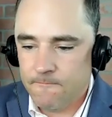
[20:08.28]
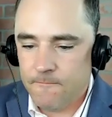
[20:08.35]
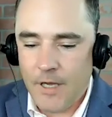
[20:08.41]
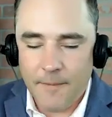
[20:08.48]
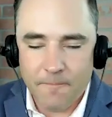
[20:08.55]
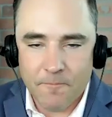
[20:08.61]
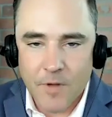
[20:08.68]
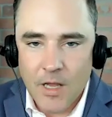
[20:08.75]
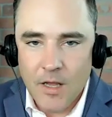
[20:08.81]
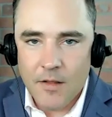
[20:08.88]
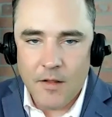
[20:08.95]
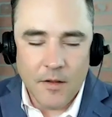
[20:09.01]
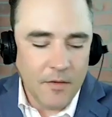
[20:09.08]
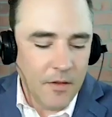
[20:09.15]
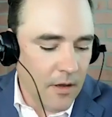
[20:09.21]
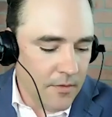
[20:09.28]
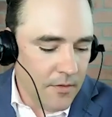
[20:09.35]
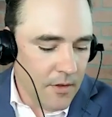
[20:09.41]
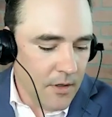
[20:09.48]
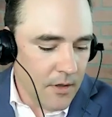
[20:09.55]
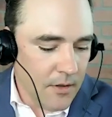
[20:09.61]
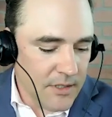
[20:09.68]
Yeah.
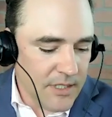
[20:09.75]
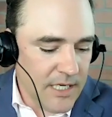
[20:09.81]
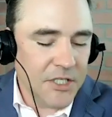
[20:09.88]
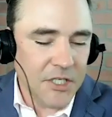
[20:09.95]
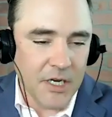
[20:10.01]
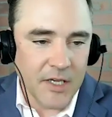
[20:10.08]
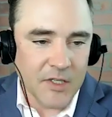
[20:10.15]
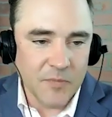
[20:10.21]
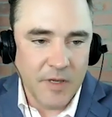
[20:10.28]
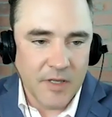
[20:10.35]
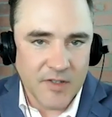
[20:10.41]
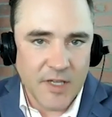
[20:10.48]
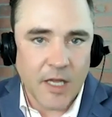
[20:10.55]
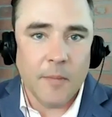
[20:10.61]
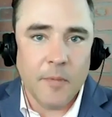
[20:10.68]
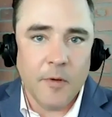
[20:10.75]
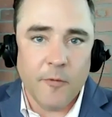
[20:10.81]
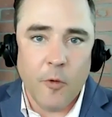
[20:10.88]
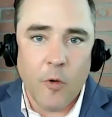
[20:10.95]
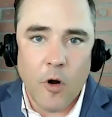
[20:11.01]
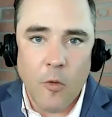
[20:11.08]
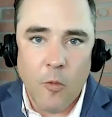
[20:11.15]
The teaching has been set up your
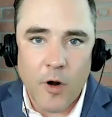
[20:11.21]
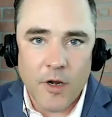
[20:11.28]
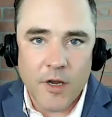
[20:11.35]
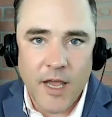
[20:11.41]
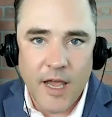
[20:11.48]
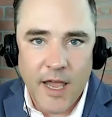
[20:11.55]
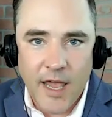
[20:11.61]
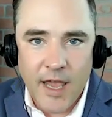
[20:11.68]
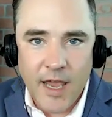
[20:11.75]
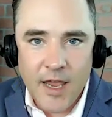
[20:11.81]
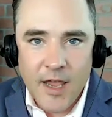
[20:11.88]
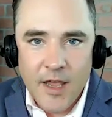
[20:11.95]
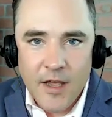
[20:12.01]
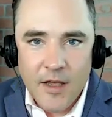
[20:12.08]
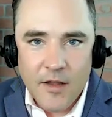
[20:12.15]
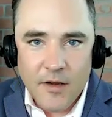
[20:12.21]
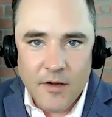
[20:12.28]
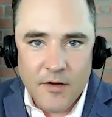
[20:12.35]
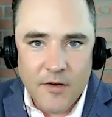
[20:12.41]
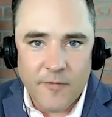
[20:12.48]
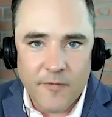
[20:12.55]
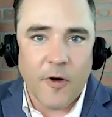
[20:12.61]
401k,
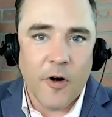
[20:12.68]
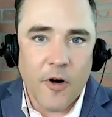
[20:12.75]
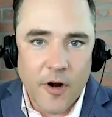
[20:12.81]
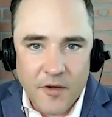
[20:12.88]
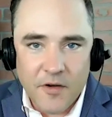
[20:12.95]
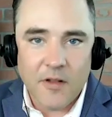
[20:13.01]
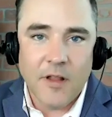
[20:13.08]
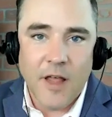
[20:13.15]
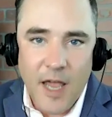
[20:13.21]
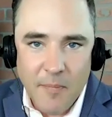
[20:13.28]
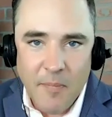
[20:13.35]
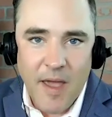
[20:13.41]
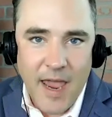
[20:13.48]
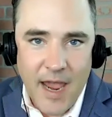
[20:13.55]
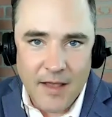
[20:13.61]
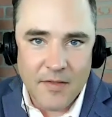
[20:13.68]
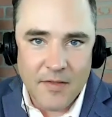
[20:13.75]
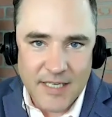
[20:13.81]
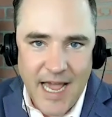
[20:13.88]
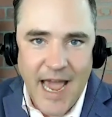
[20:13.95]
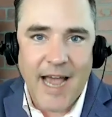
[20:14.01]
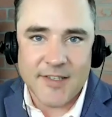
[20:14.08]
defer and delay paying the
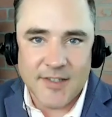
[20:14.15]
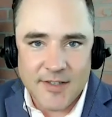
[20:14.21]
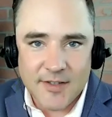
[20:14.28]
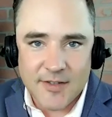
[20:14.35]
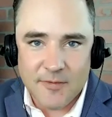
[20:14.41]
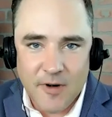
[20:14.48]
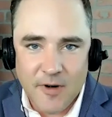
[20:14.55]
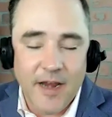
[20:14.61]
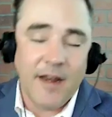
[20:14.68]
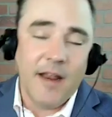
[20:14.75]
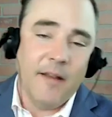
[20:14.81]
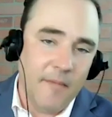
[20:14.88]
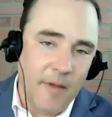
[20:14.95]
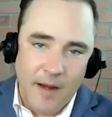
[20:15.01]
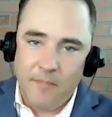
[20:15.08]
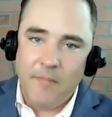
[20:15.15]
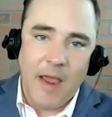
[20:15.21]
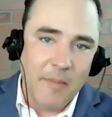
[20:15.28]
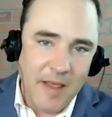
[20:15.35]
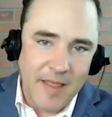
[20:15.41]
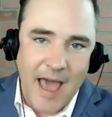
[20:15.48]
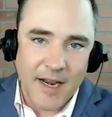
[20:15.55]
taxes, right? And
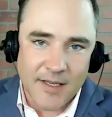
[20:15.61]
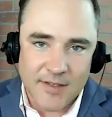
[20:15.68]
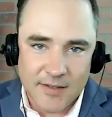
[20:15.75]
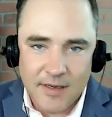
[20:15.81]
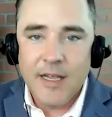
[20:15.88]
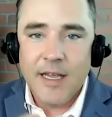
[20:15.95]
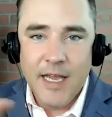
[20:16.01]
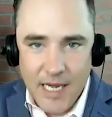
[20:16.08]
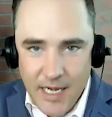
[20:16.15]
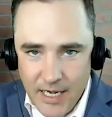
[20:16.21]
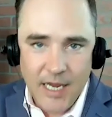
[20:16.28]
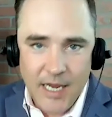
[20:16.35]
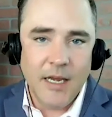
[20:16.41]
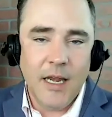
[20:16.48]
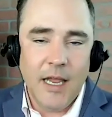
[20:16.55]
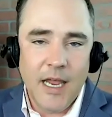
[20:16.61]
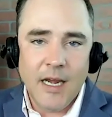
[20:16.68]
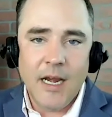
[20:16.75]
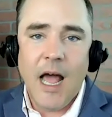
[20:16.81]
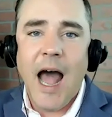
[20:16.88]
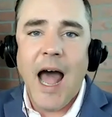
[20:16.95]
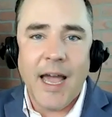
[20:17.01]
maybe that is in
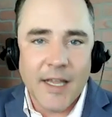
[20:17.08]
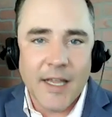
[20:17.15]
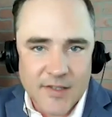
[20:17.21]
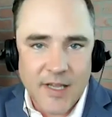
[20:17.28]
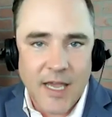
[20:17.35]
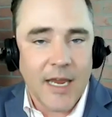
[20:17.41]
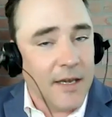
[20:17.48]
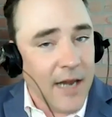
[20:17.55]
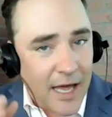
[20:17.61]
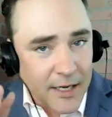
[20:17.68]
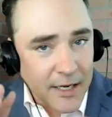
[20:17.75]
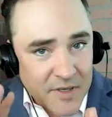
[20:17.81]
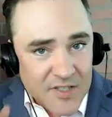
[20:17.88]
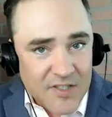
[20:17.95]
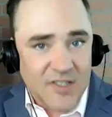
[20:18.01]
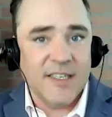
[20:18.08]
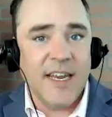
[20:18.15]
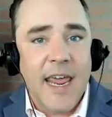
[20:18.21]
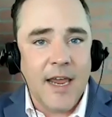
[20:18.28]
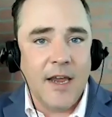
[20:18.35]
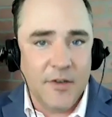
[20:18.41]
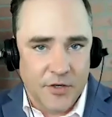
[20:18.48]
hindsight, not a
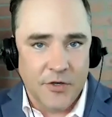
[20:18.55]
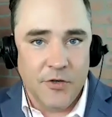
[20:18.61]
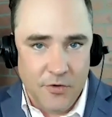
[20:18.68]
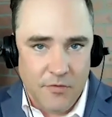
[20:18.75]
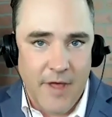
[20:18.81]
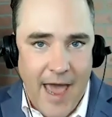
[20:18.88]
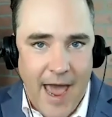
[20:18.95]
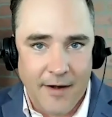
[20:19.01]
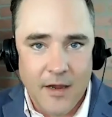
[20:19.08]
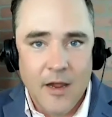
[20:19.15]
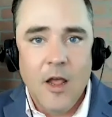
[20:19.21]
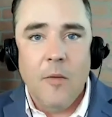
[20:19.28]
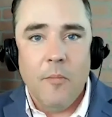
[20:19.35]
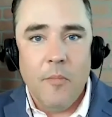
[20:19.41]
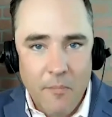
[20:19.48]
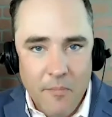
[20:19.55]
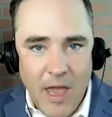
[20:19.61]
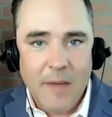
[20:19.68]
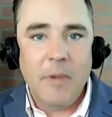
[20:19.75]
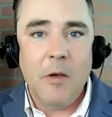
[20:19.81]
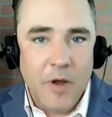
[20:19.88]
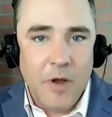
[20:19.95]
mistake to do that, but
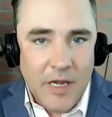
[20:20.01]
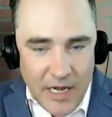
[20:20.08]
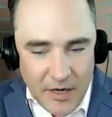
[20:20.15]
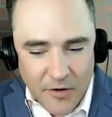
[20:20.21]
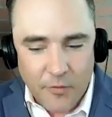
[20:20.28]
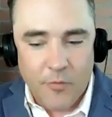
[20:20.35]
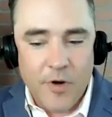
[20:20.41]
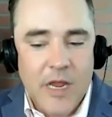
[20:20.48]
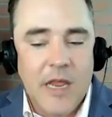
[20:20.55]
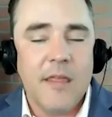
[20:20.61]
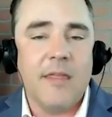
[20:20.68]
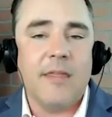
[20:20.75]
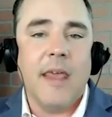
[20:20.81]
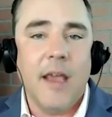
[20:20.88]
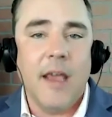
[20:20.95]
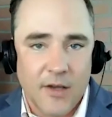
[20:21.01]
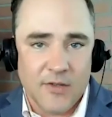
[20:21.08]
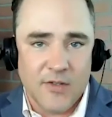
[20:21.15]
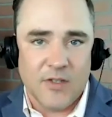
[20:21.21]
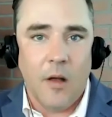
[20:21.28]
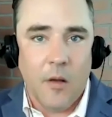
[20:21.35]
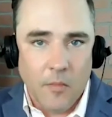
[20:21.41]
maybe we need to rethink
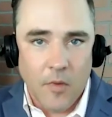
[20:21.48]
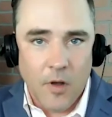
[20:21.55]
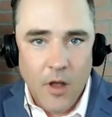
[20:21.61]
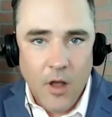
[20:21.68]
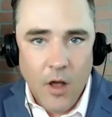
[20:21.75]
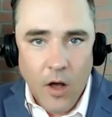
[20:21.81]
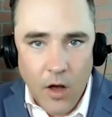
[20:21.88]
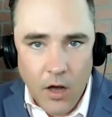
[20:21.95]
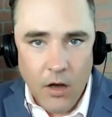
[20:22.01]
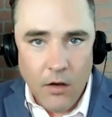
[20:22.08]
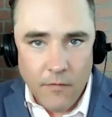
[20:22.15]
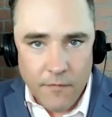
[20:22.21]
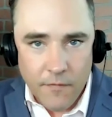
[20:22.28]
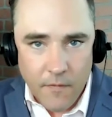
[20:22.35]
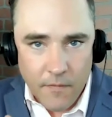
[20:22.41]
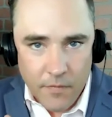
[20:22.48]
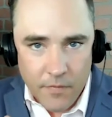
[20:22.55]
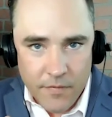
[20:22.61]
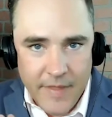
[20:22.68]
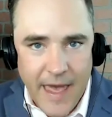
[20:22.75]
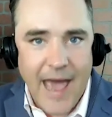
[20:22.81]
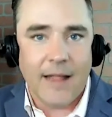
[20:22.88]
some of
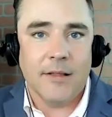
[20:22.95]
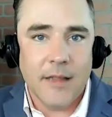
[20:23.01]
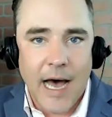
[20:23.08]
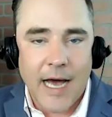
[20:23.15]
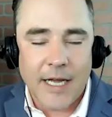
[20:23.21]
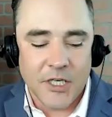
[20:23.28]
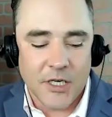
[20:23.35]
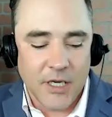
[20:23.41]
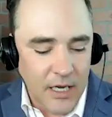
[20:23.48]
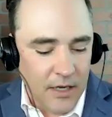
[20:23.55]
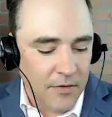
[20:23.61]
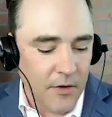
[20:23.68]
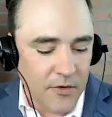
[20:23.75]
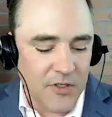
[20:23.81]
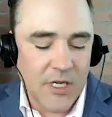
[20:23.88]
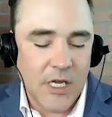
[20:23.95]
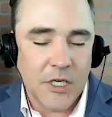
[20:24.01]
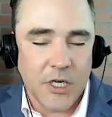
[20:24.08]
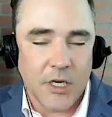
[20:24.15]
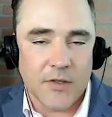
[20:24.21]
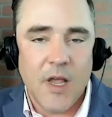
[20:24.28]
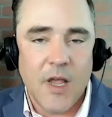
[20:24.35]
that logic in those
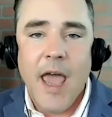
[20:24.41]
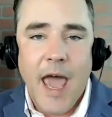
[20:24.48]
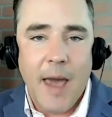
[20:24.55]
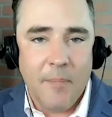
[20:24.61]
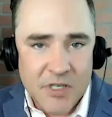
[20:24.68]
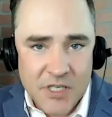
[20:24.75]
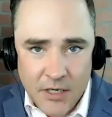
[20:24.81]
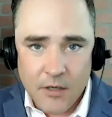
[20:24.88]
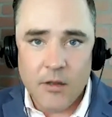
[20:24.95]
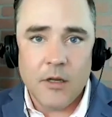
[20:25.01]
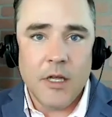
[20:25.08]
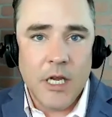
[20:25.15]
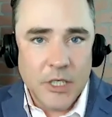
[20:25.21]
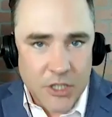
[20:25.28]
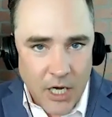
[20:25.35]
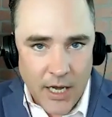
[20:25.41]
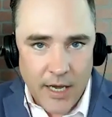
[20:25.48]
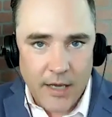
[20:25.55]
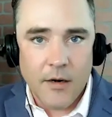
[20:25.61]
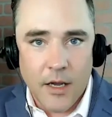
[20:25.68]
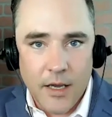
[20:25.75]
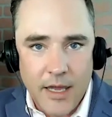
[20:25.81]
teachings. And particularly,
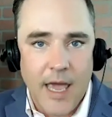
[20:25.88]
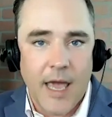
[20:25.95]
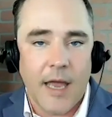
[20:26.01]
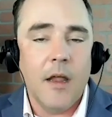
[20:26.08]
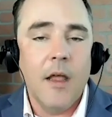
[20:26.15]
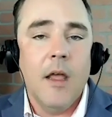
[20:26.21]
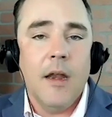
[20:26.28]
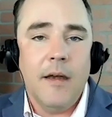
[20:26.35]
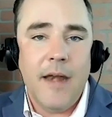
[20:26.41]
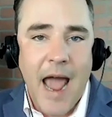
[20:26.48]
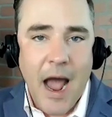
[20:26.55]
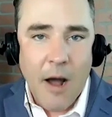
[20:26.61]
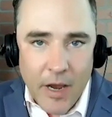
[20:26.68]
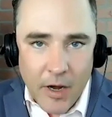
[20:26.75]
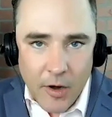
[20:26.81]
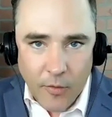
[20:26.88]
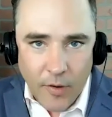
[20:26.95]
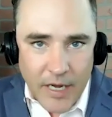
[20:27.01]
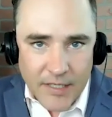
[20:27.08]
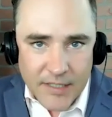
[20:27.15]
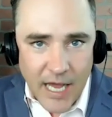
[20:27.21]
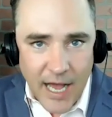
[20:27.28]
John, again, now a
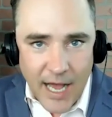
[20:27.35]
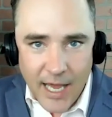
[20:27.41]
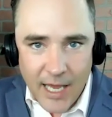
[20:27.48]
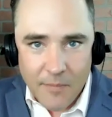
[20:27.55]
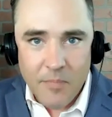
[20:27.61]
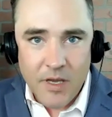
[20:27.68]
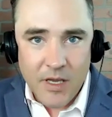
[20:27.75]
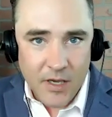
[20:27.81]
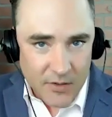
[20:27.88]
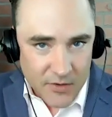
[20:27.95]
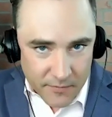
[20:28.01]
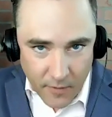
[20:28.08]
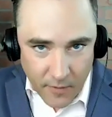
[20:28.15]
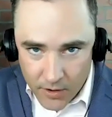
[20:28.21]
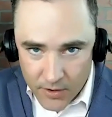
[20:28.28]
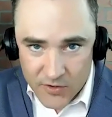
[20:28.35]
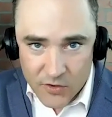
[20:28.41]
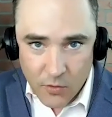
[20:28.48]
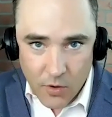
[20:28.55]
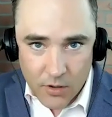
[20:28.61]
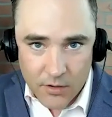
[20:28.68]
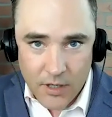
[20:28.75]
great time because of our
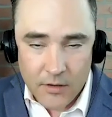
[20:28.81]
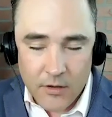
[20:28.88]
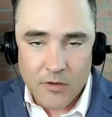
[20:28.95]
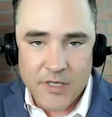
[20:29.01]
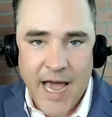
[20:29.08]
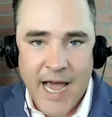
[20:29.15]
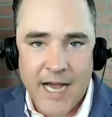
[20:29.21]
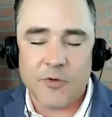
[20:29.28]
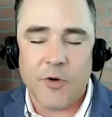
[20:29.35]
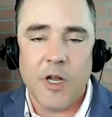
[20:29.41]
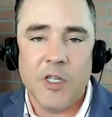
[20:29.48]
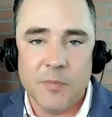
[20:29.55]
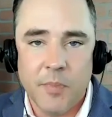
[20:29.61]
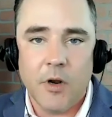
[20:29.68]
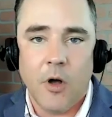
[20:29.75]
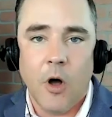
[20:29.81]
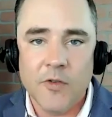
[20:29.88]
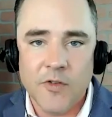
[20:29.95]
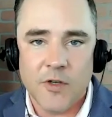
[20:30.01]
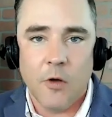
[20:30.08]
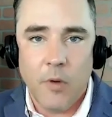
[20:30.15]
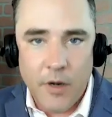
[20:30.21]
historically low tax rates, but
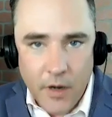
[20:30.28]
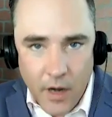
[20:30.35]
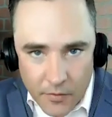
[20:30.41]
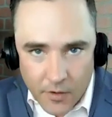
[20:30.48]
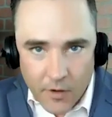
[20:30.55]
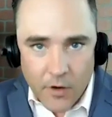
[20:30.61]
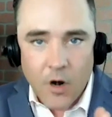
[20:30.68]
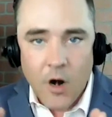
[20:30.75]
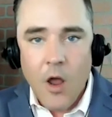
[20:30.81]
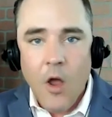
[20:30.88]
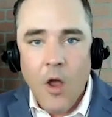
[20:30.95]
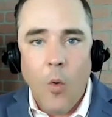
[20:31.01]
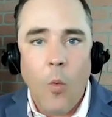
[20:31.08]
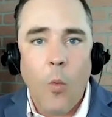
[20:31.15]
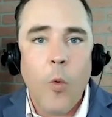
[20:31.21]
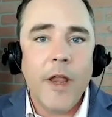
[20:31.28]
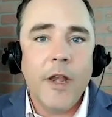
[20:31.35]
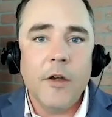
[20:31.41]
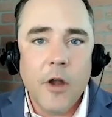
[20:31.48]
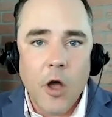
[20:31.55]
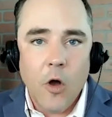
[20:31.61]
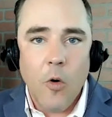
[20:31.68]
also another
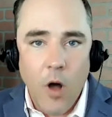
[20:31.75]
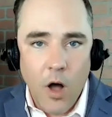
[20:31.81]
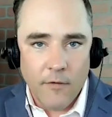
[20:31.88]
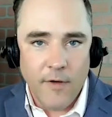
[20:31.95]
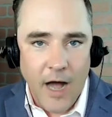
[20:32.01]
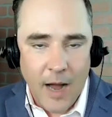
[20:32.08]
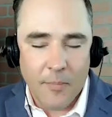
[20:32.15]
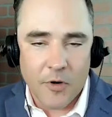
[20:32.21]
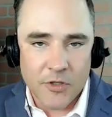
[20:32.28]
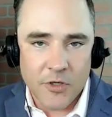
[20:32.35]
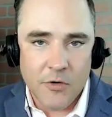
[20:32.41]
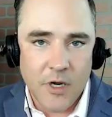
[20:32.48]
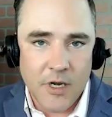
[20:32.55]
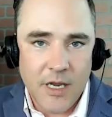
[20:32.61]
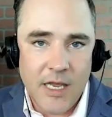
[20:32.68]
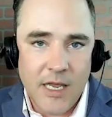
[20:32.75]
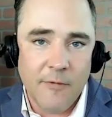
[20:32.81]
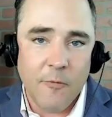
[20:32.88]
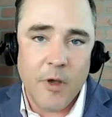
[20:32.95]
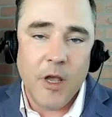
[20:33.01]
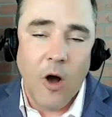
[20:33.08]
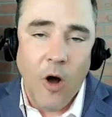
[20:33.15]
window of opportunity.
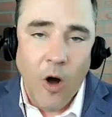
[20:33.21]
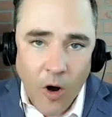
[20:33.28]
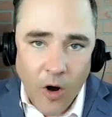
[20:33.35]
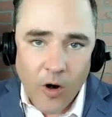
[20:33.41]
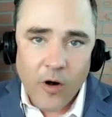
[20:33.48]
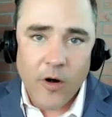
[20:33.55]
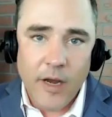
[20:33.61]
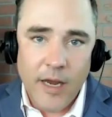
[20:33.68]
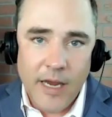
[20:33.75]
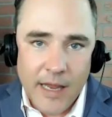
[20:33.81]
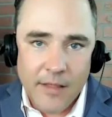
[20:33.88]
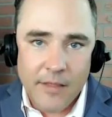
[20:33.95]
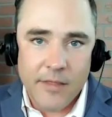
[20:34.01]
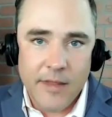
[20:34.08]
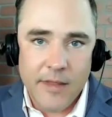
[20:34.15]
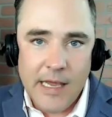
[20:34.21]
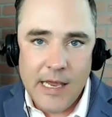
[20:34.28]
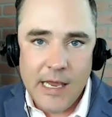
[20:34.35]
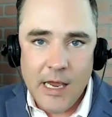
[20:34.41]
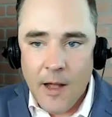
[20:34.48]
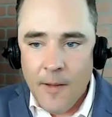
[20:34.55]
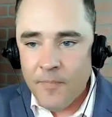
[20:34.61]
If we are in
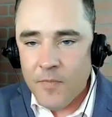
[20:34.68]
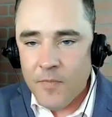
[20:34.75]
the